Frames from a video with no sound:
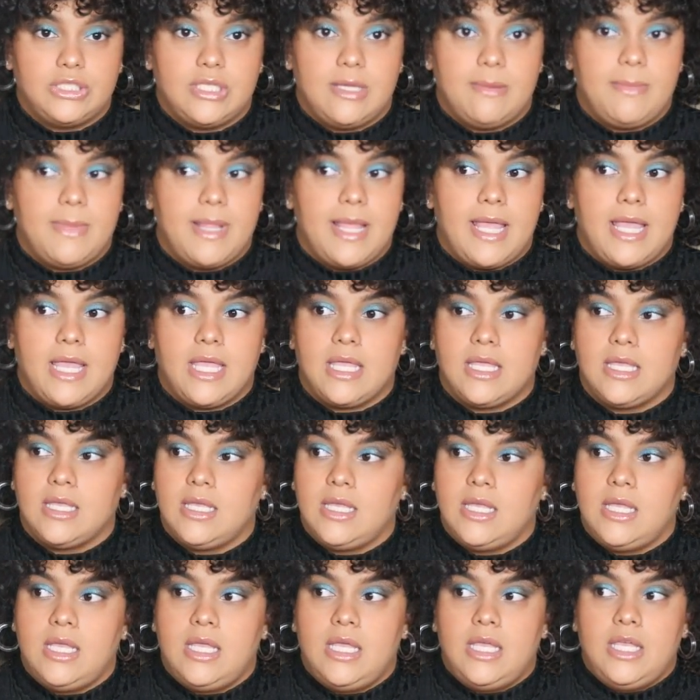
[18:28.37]
I'm like,
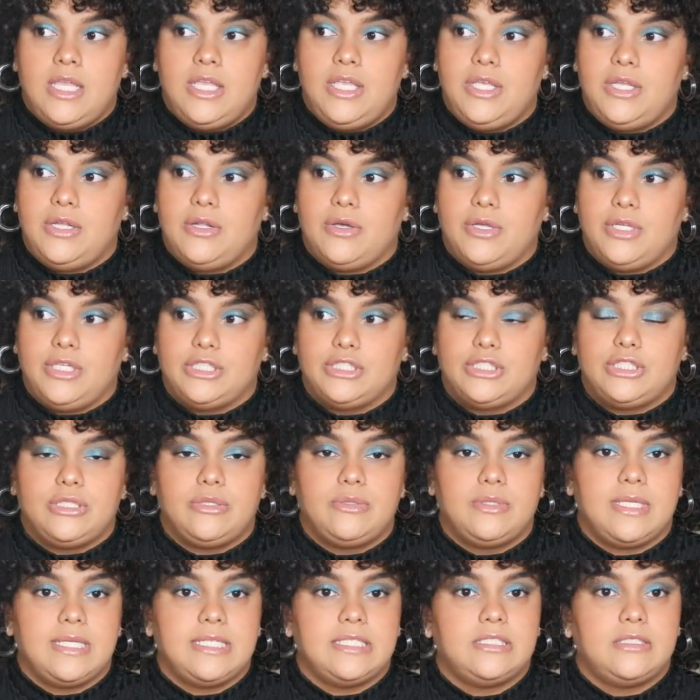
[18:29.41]
you know, you're so
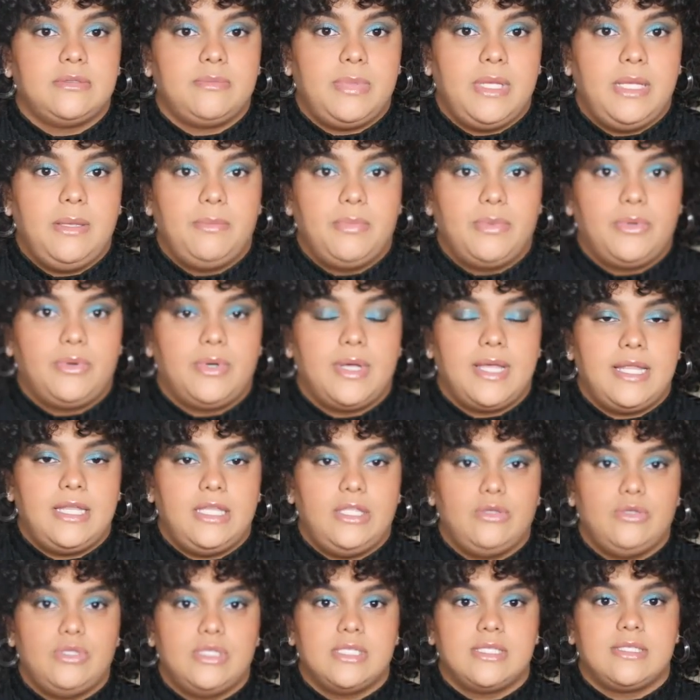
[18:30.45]
nice to people, and
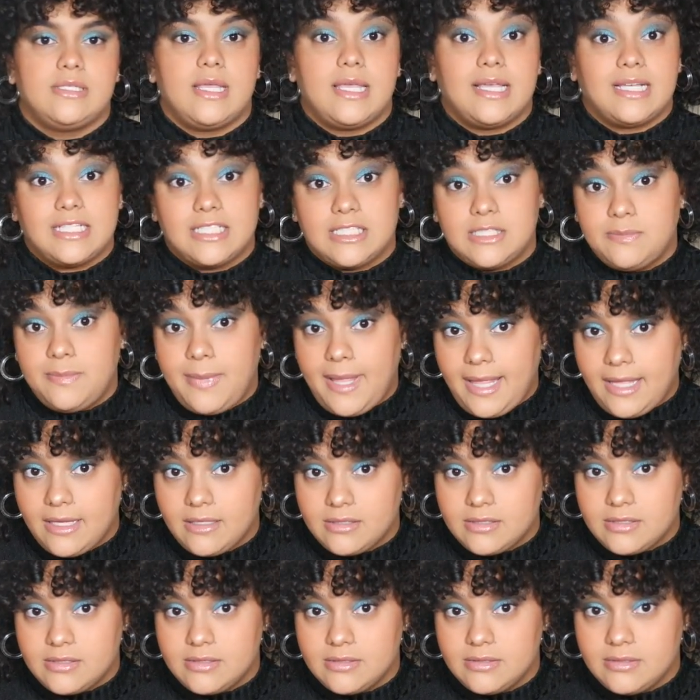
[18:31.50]
you just expect
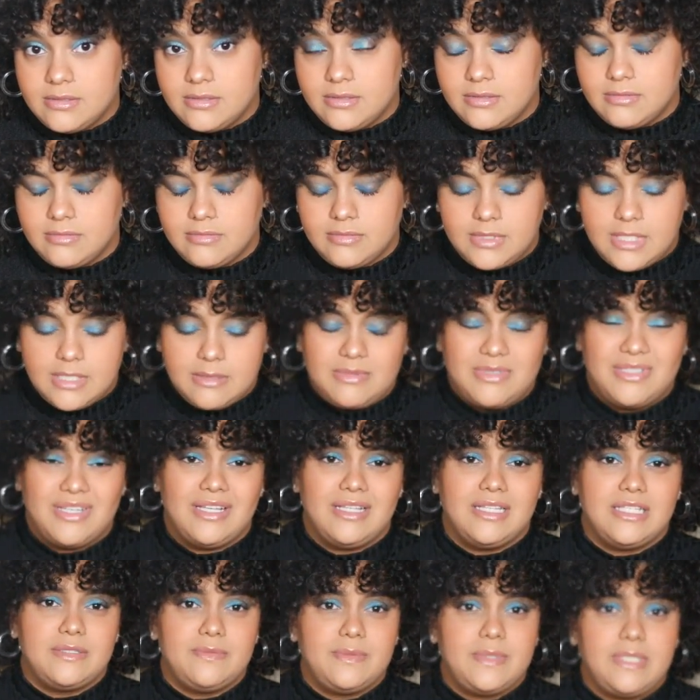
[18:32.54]
them to at
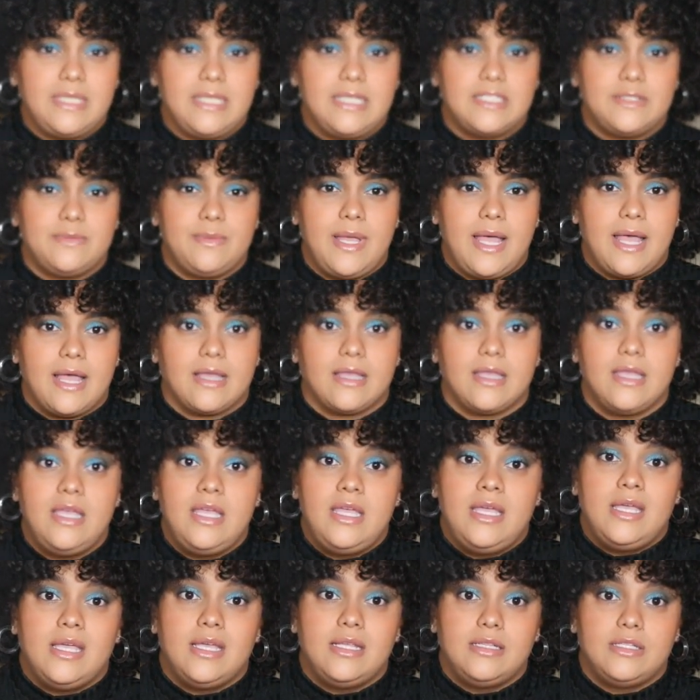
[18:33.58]
least be nice back.
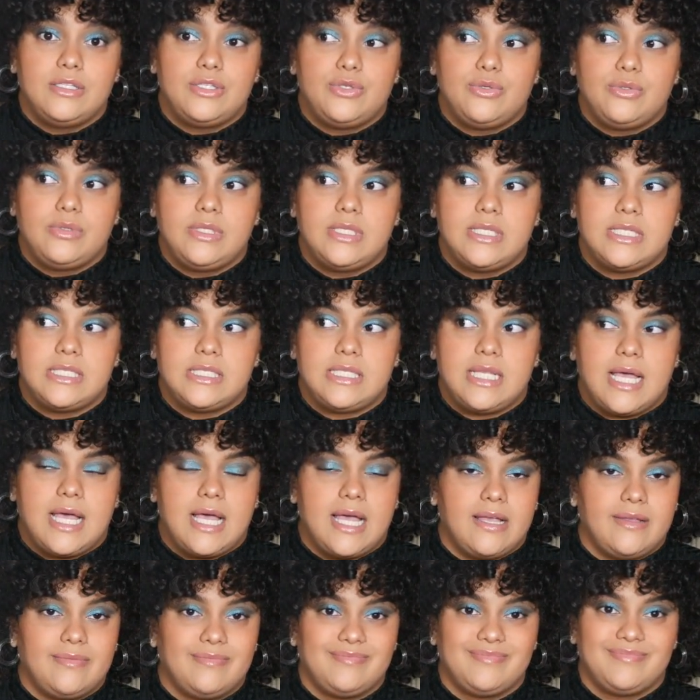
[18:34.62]
And the truth is
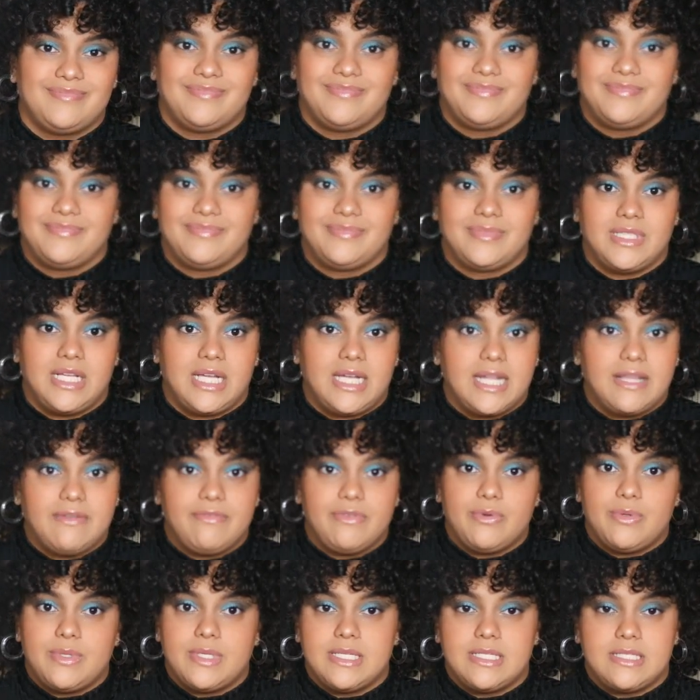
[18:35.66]
that not
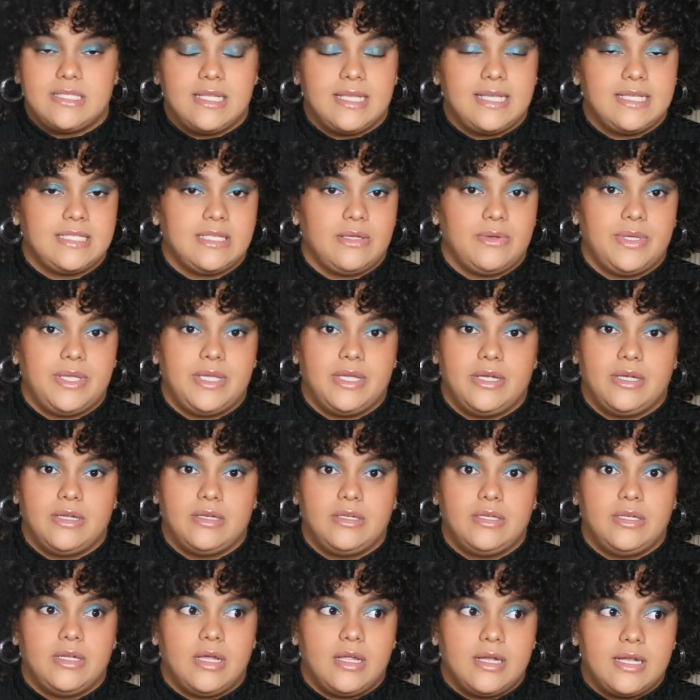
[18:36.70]
everyone is nice out here.
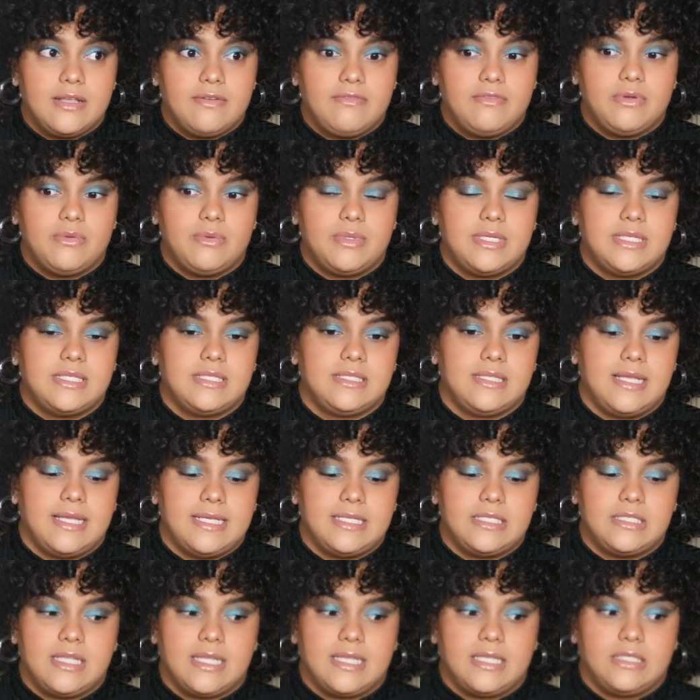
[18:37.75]
Not everyone is nice.
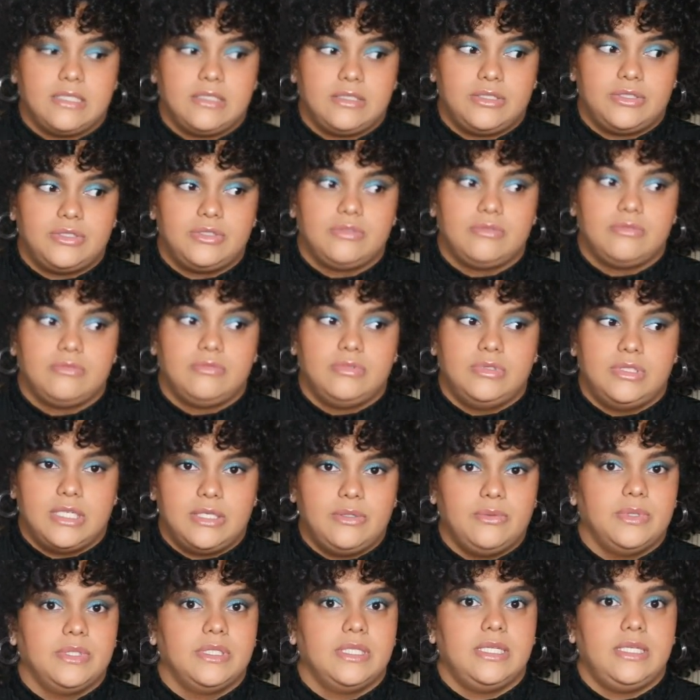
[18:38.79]
Like,
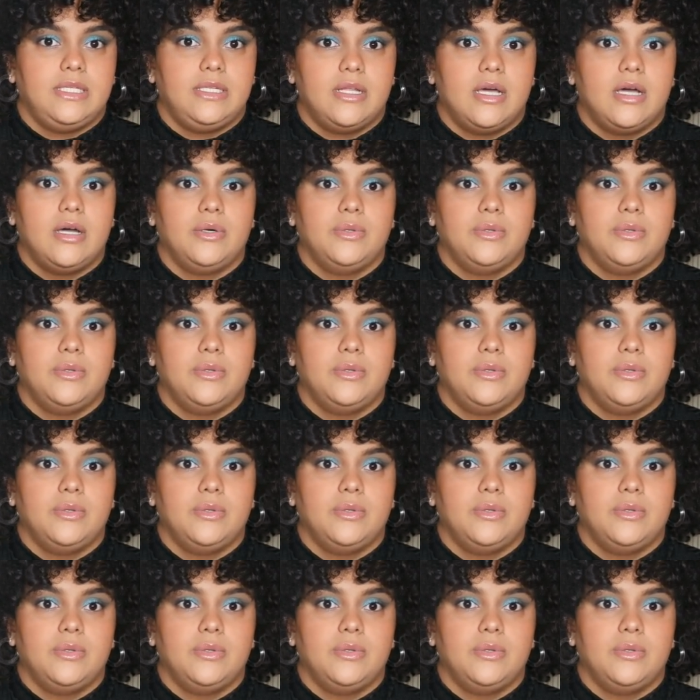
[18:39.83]
genuinely, no.